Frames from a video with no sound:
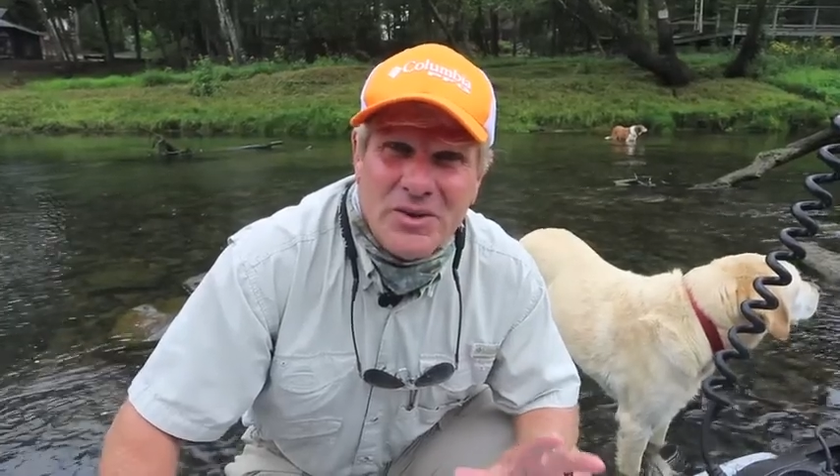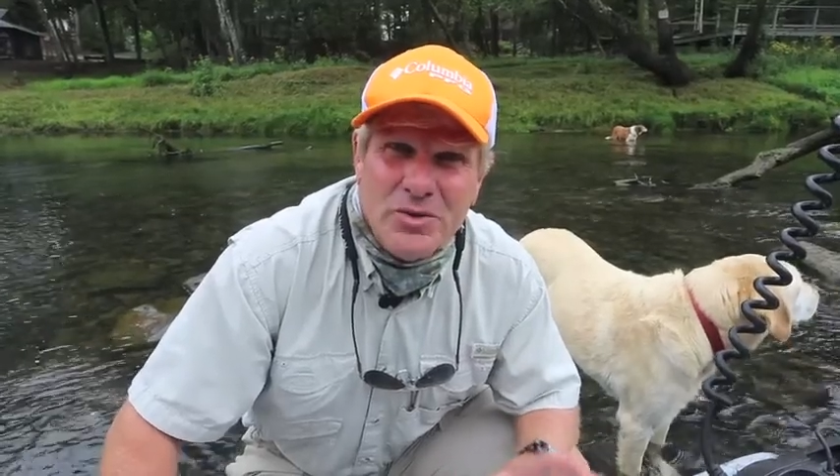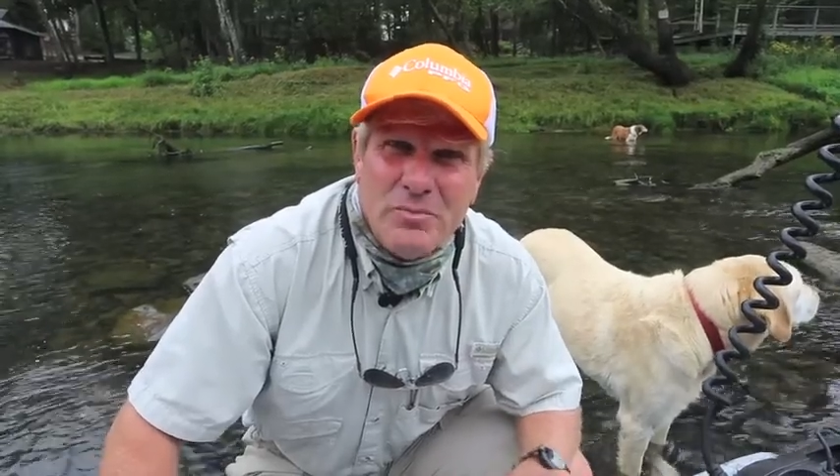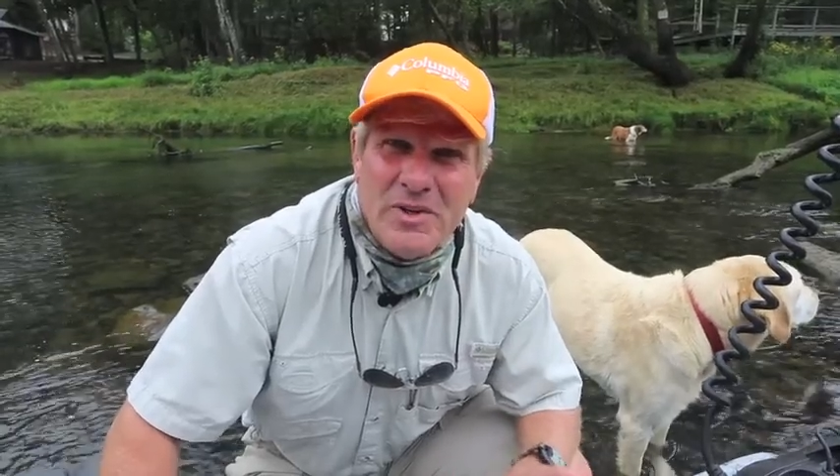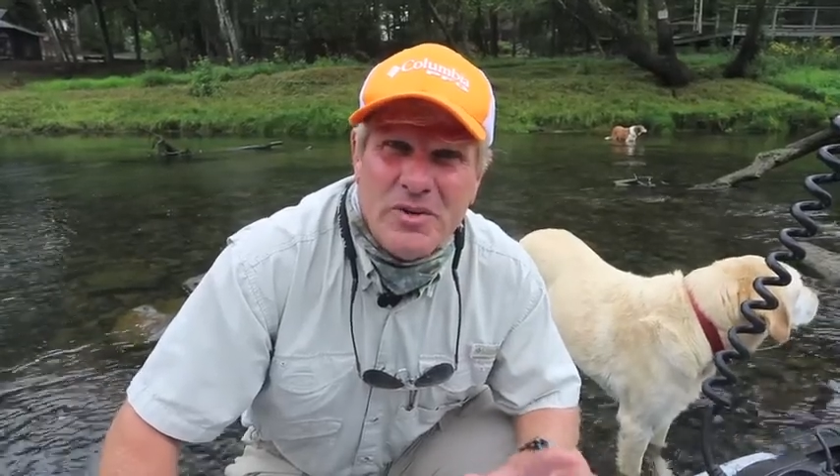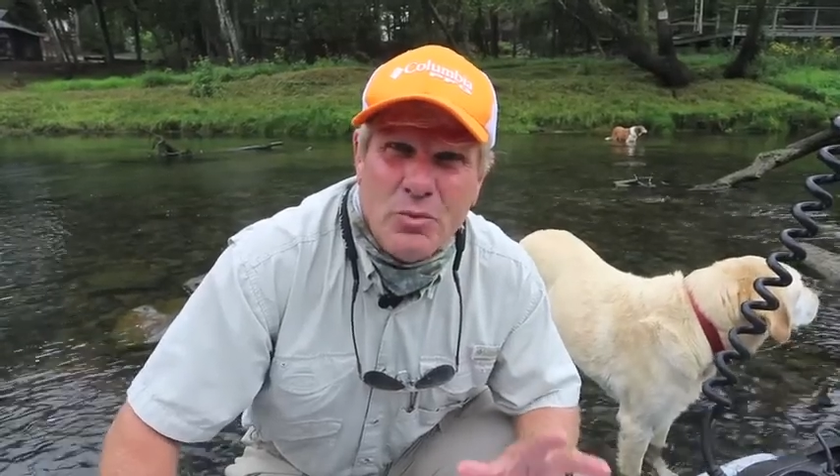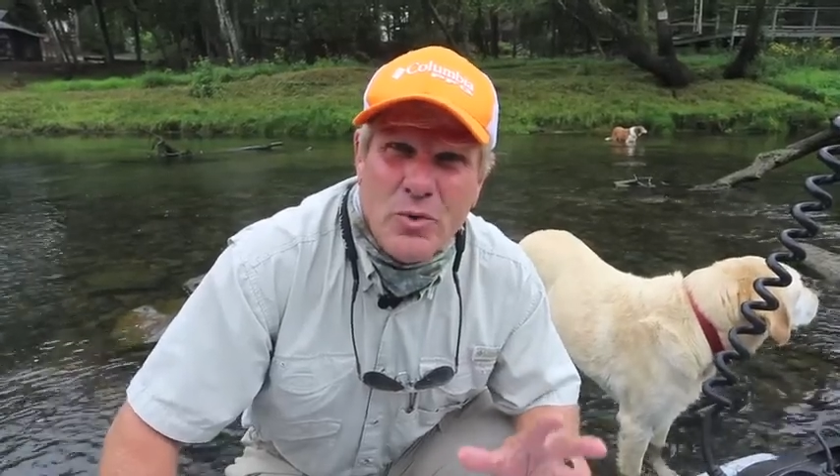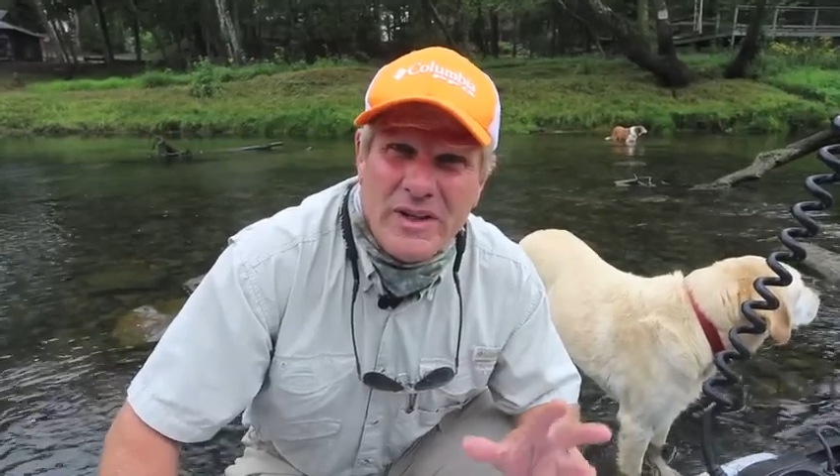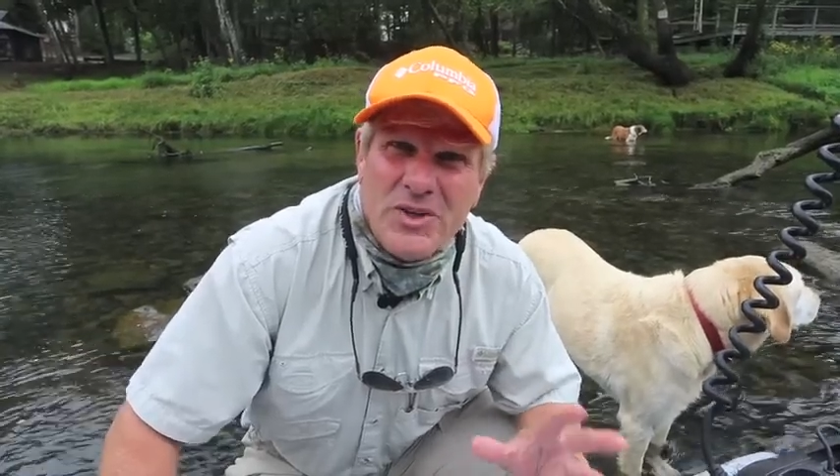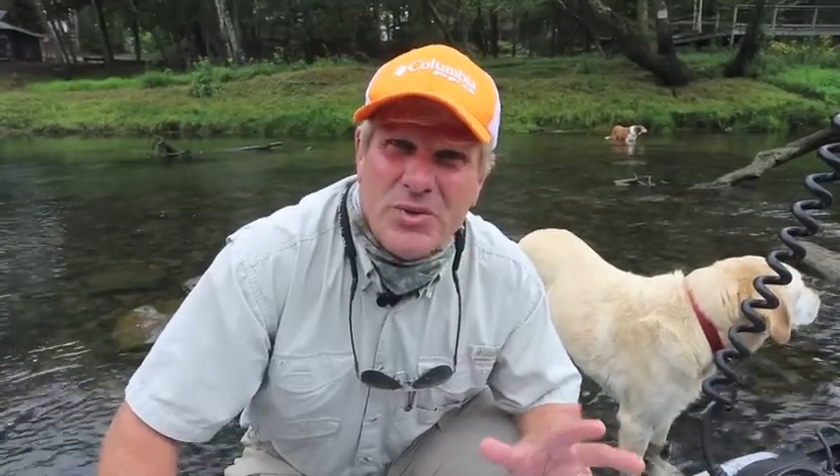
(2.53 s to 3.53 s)
a little bit of
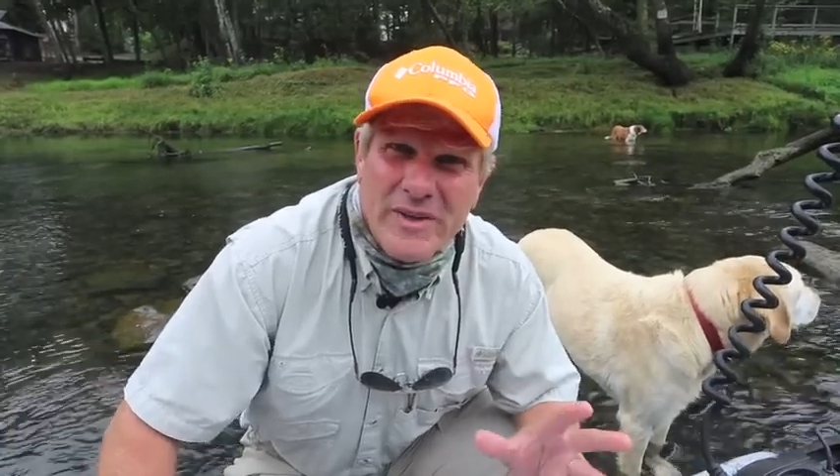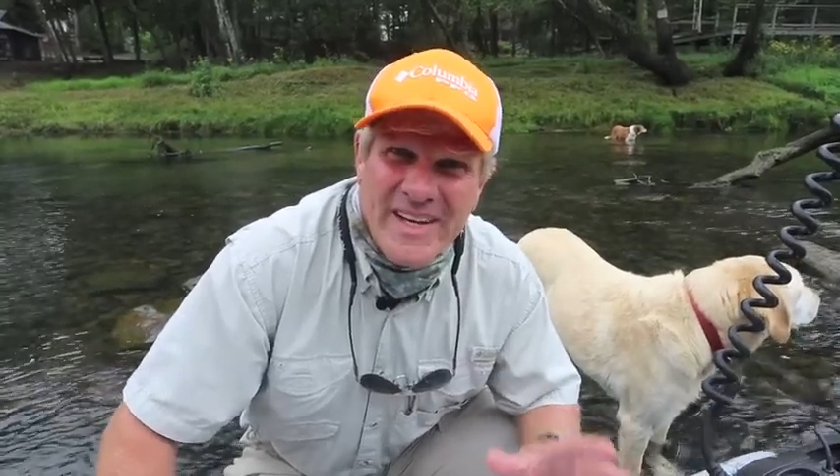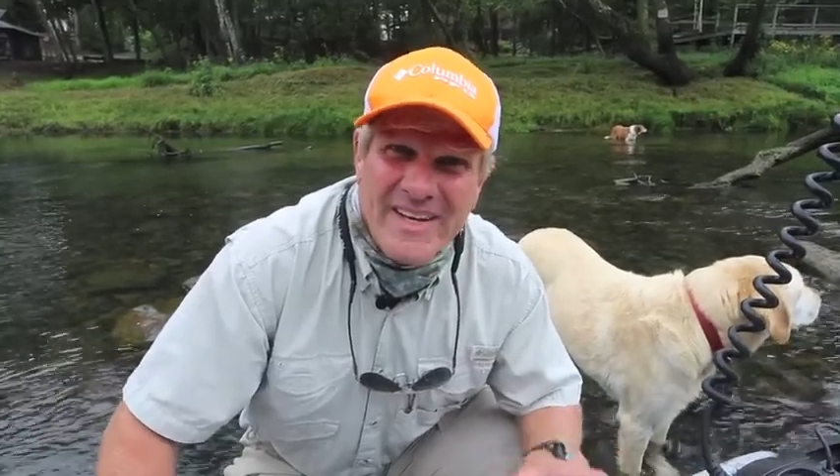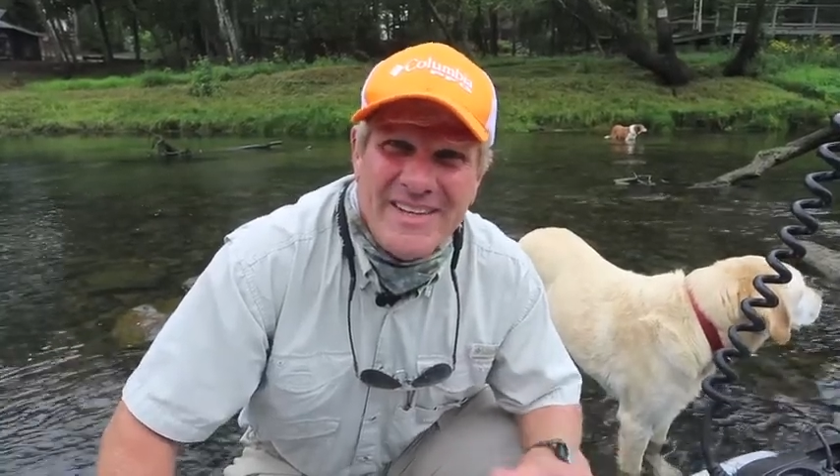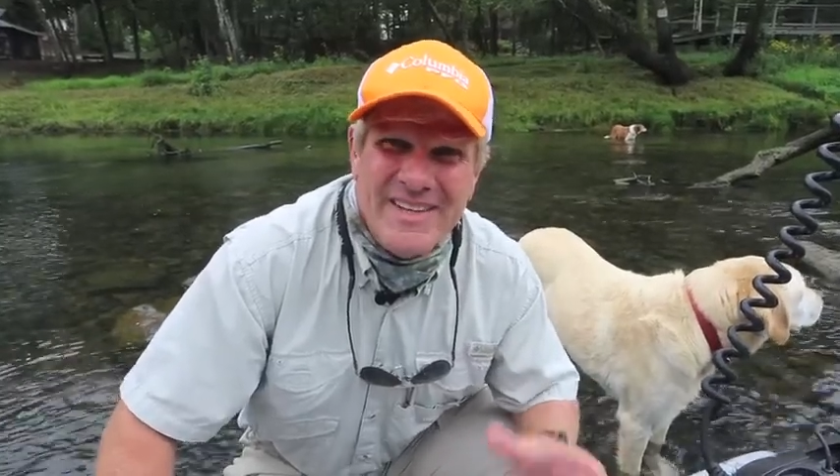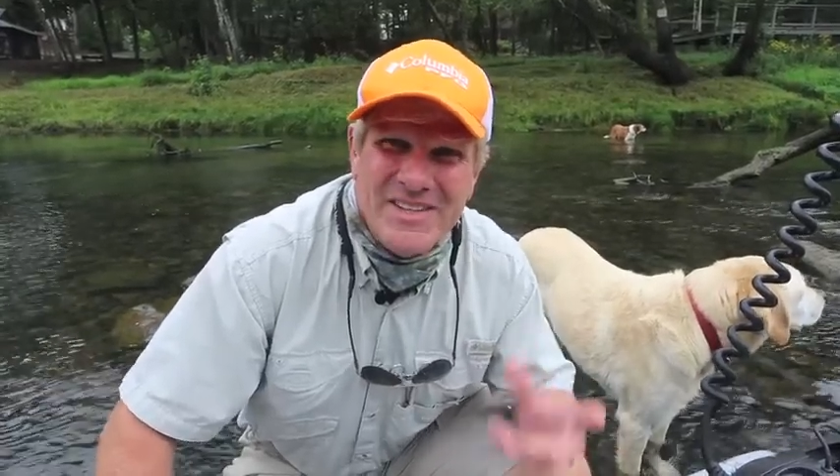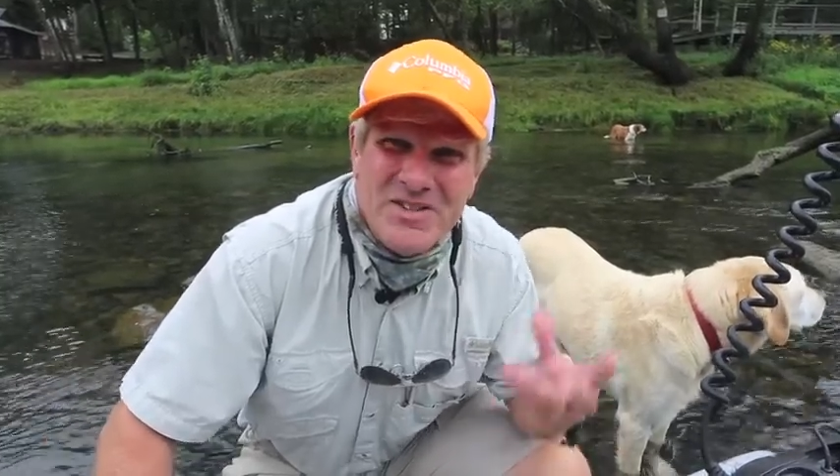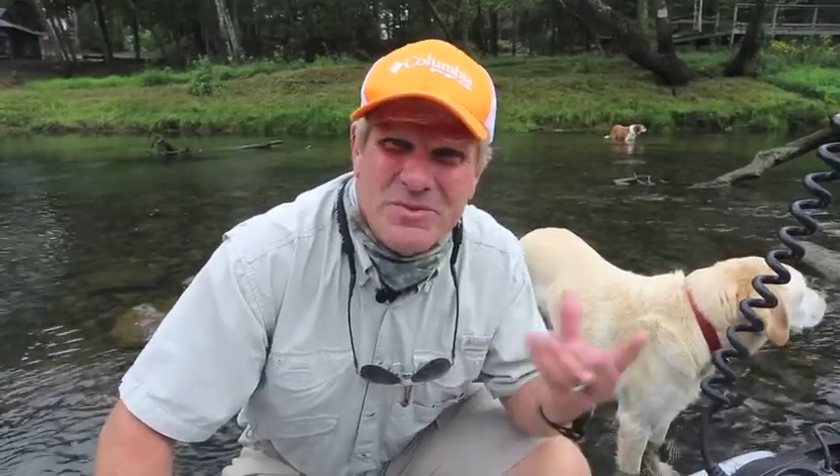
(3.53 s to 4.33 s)
what created this